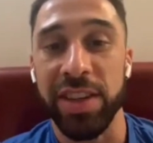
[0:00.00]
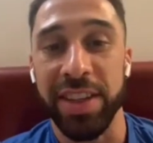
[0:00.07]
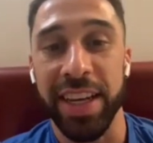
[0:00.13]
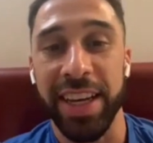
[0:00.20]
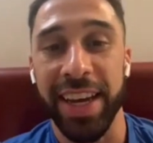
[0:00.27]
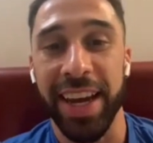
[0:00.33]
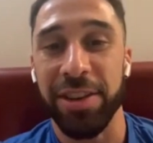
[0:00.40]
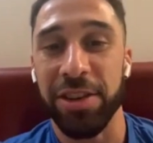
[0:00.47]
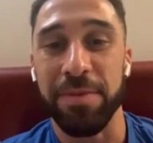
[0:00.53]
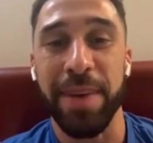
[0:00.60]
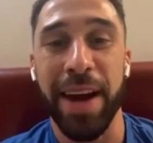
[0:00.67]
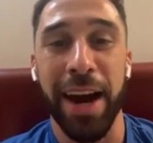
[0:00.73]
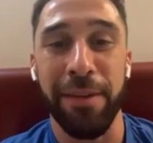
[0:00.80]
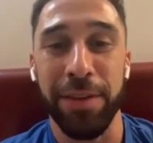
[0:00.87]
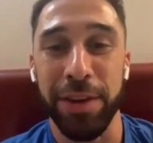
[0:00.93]
Like, it doesn't
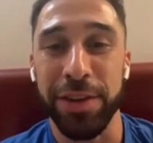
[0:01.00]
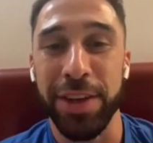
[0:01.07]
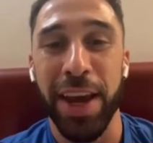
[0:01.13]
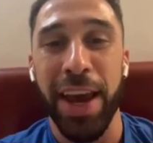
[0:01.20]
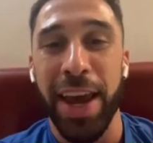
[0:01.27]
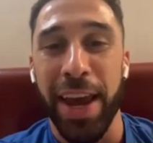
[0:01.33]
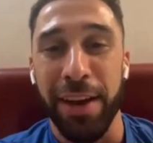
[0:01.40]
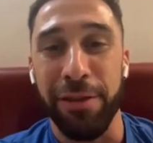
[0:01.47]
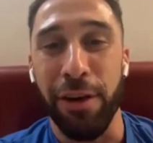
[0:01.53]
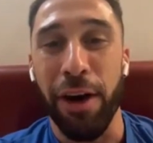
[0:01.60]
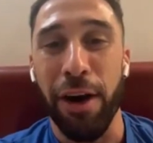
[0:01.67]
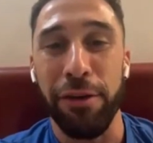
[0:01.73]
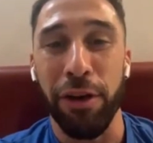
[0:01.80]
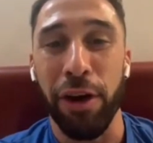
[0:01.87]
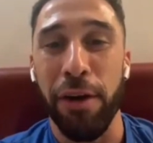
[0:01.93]
matter if there's 4
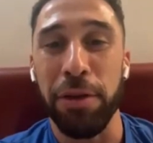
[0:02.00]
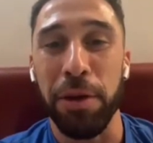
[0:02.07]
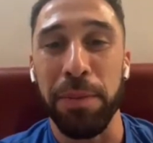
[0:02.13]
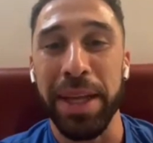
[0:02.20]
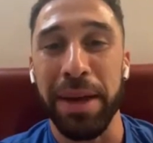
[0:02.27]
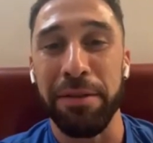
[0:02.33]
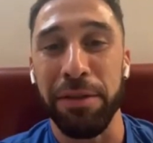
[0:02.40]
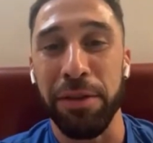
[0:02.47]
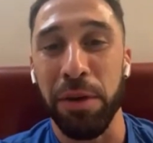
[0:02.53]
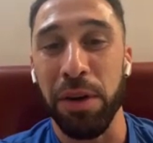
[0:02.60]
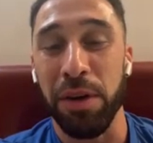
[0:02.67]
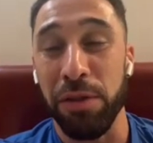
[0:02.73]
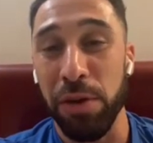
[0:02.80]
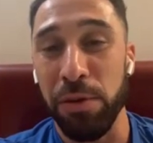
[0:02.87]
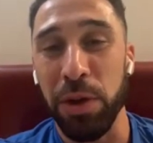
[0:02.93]
or 5 of them with them
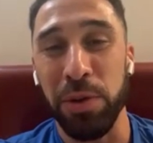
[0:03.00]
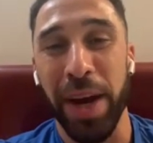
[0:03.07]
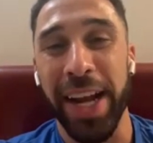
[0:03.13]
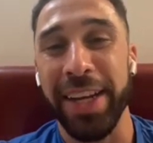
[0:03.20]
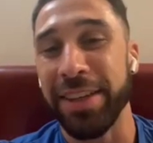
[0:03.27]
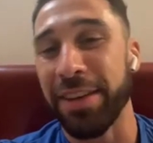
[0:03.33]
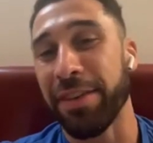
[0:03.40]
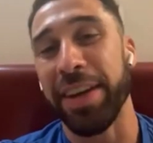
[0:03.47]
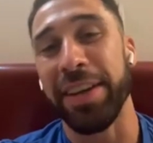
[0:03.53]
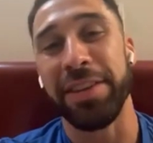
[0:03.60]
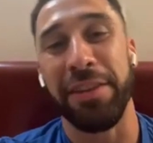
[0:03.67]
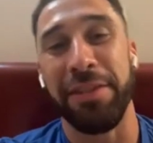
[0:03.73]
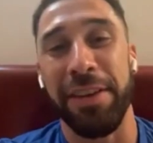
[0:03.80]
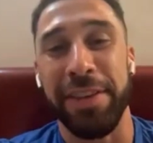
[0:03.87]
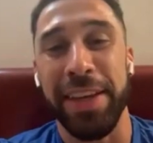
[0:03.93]
Venezuelans, it feels
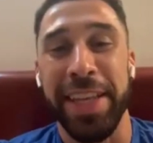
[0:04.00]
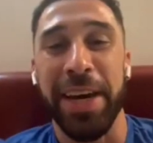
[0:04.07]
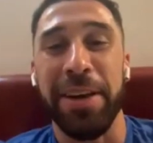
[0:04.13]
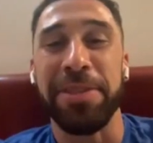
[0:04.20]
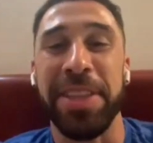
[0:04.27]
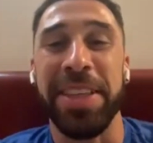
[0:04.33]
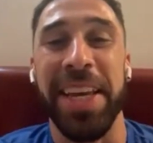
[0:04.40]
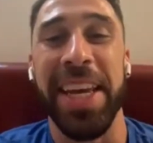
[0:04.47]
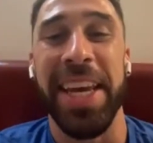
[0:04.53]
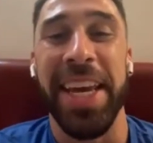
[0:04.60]
like 50,000.